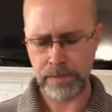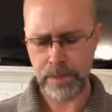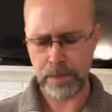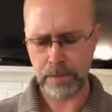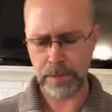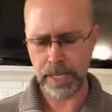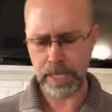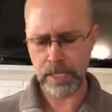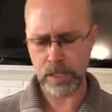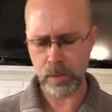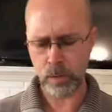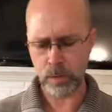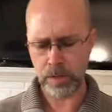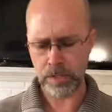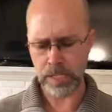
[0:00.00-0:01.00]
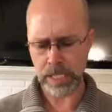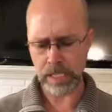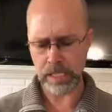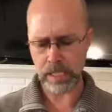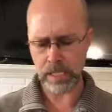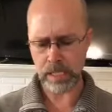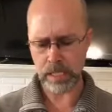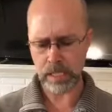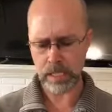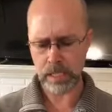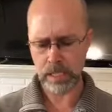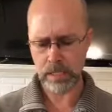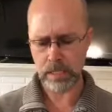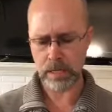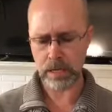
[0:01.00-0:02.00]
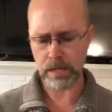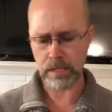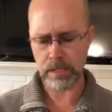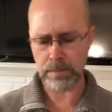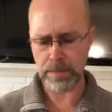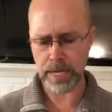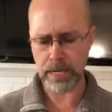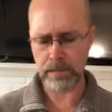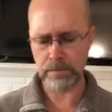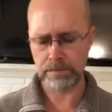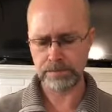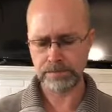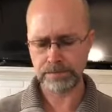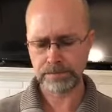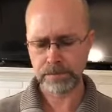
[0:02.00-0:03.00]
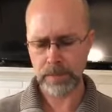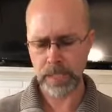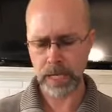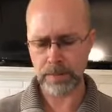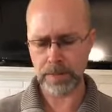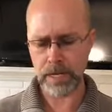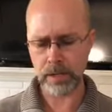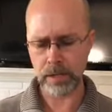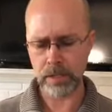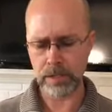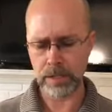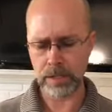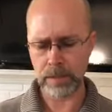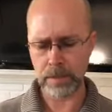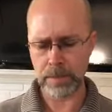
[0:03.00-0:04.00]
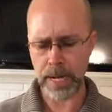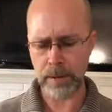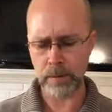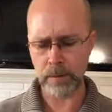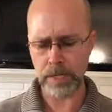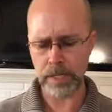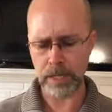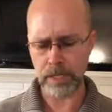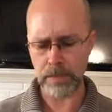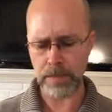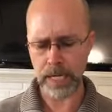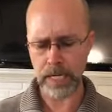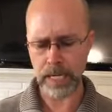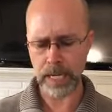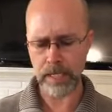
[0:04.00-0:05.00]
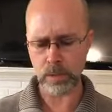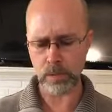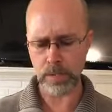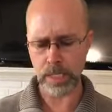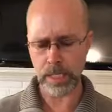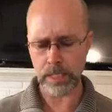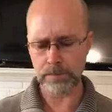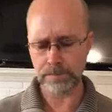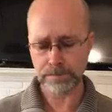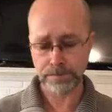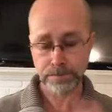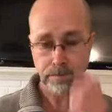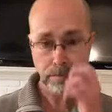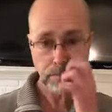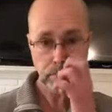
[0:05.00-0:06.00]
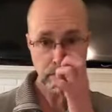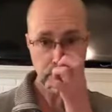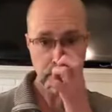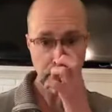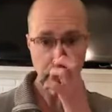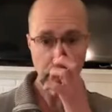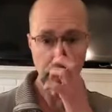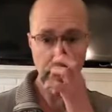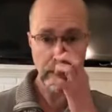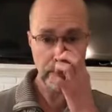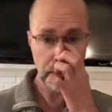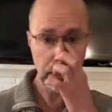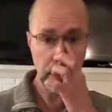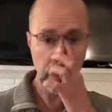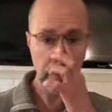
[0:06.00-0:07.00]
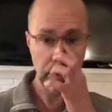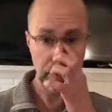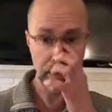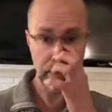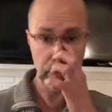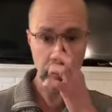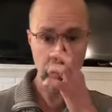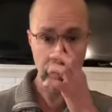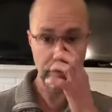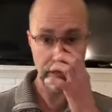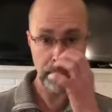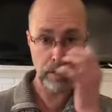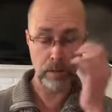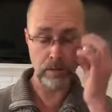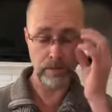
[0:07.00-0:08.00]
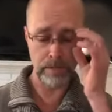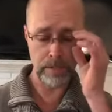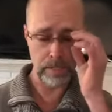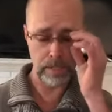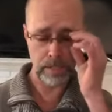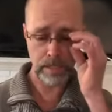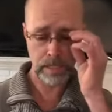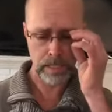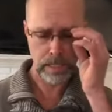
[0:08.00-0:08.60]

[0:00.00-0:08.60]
the place where Jesus talks about, and I'm not going to go there in the Bible. We talked about it last week, but I'm going to, I'm going to just briefly go over this.